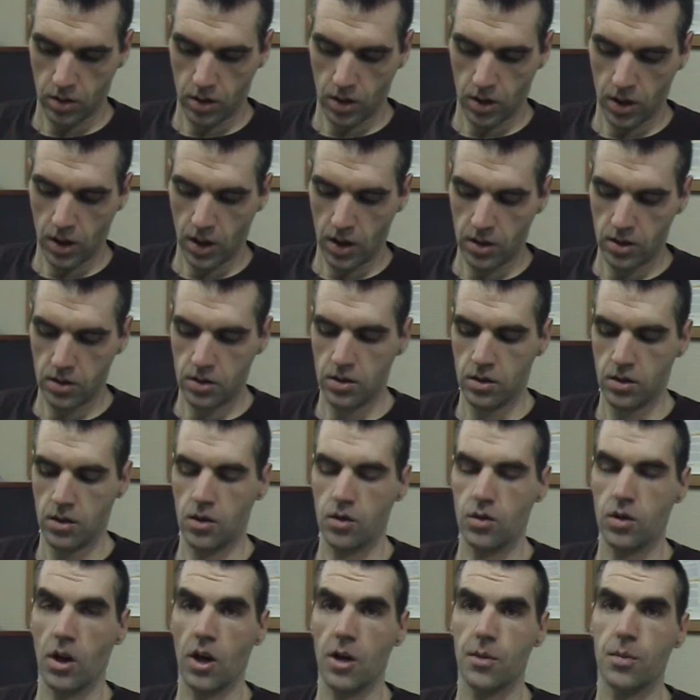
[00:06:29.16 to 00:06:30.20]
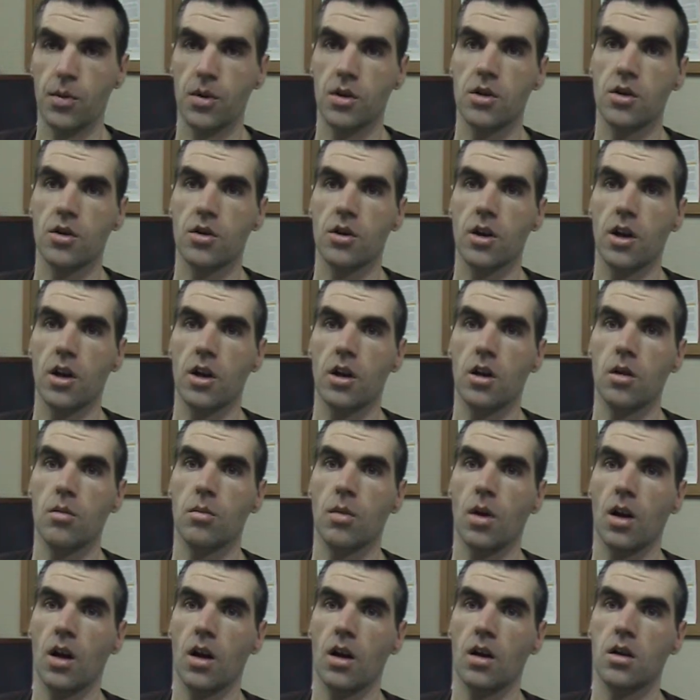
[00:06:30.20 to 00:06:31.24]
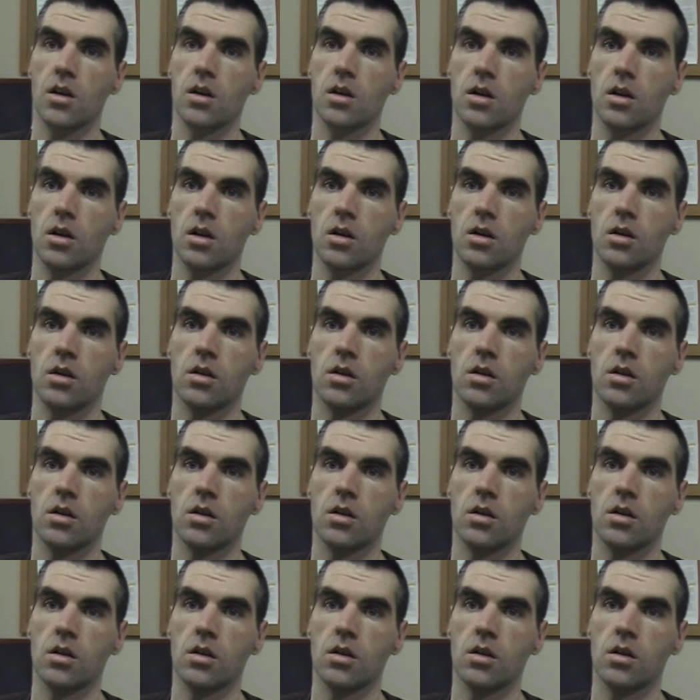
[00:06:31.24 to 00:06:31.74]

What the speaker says: Again, you type in your name and